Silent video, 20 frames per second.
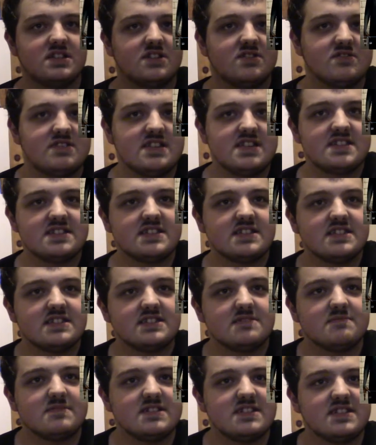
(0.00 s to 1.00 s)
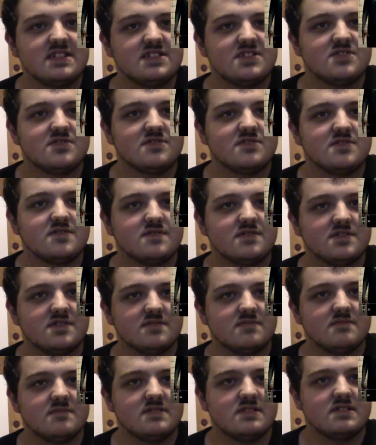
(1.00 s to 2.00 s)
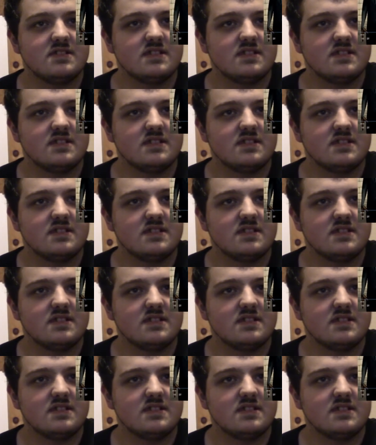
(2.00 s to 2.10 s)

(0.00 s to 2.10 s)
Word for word: this is the main control room.